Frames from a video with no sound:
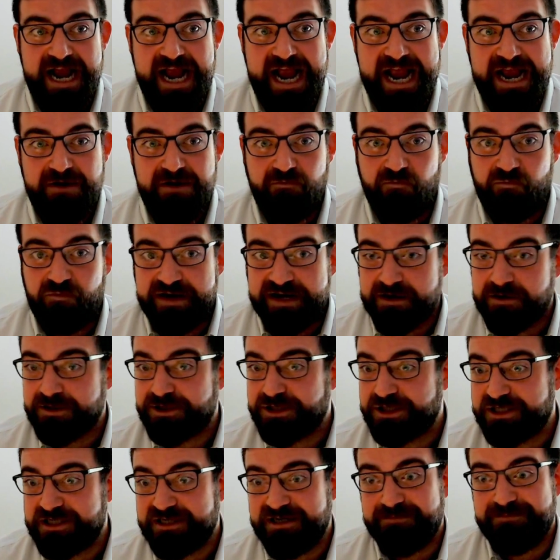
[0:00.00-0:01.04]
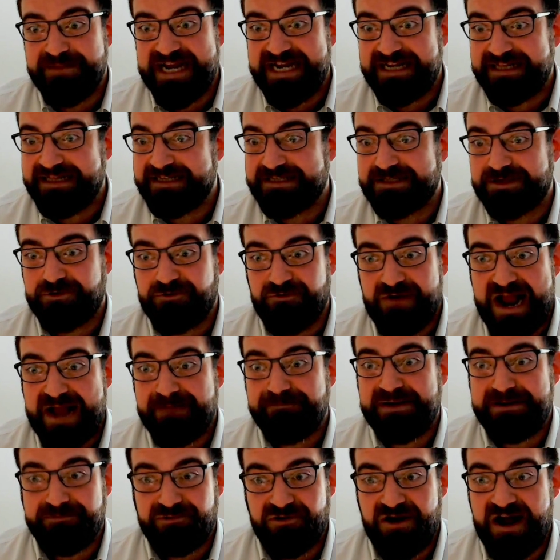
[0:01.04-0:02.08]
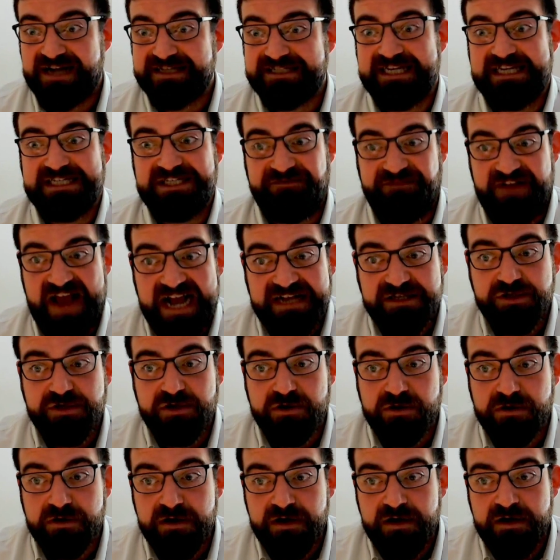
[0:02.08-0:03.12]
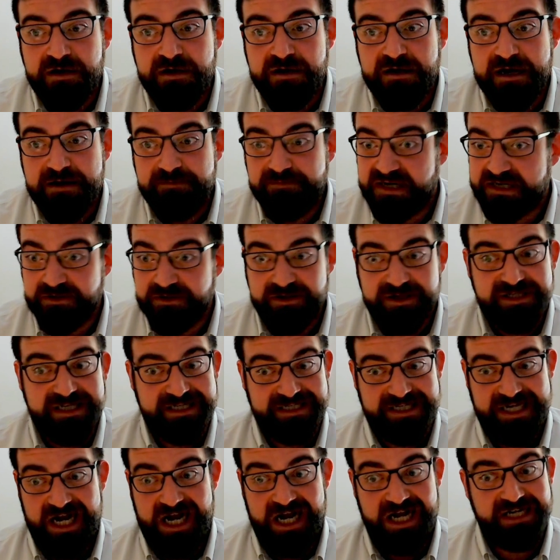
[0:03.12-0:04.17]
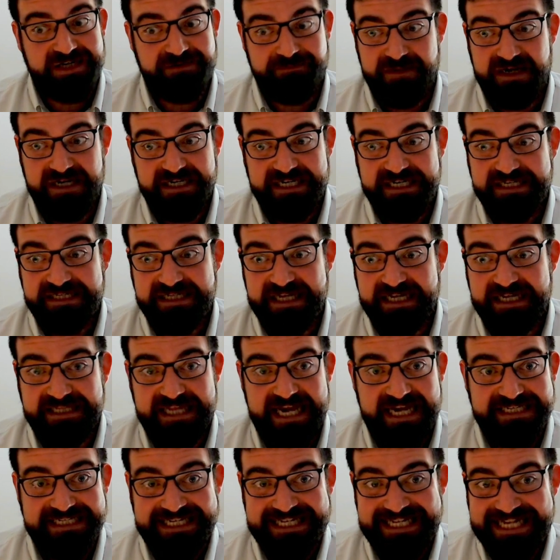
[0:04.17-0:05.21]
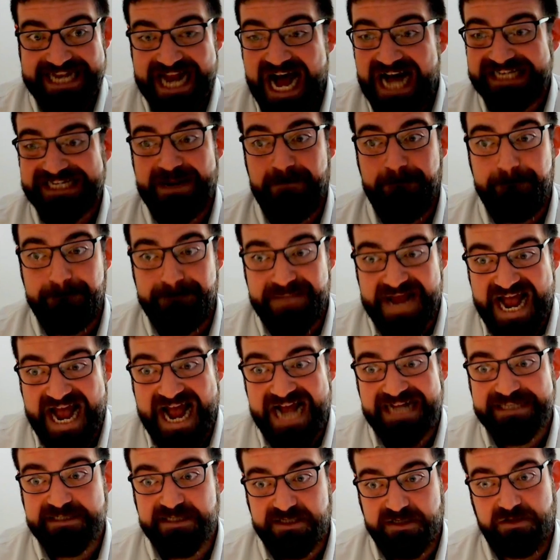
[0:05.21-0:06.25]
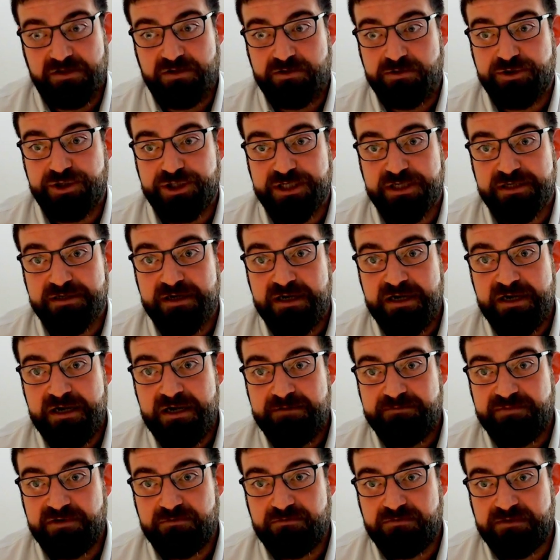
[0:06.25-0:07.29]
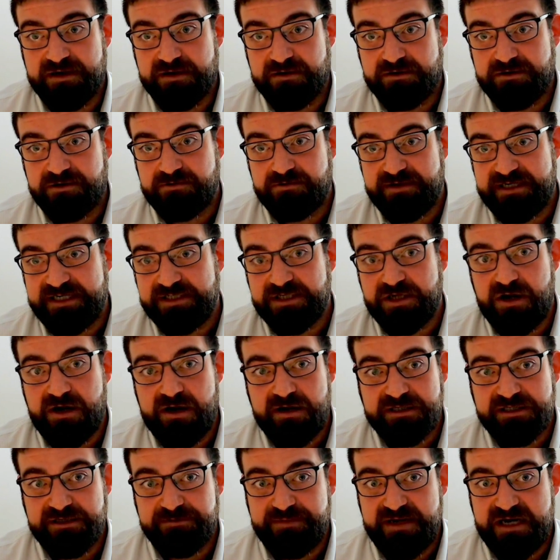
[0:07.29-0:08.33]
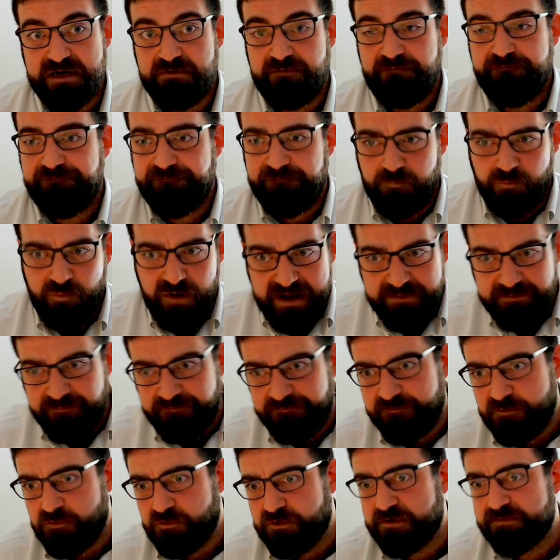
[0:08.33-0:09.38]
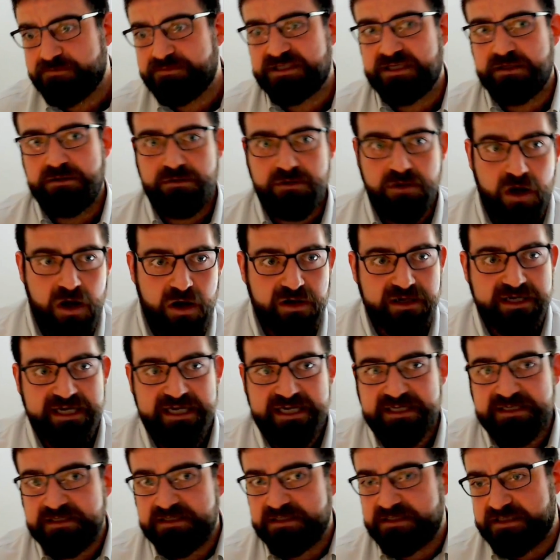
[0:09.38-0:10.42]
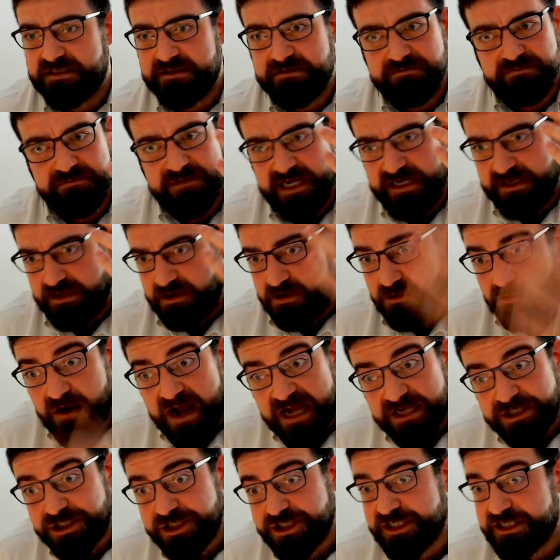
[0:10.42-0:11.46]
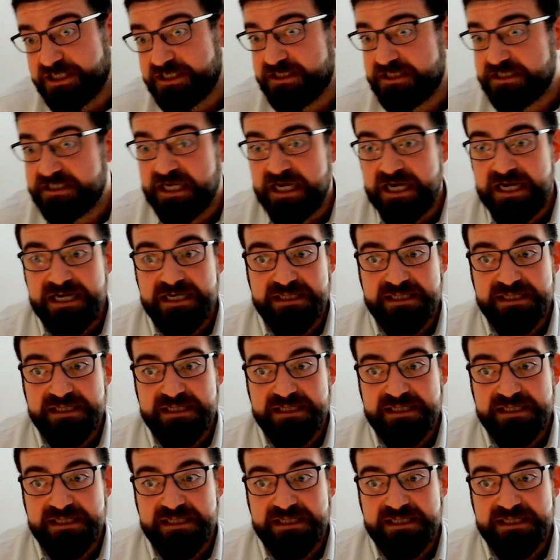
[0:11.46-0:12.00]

And we are just going to make this crappy process faster. And by the way, there's a ton of money in that. That is not a bad solution. But where Cree talked about web forms and logins and questions,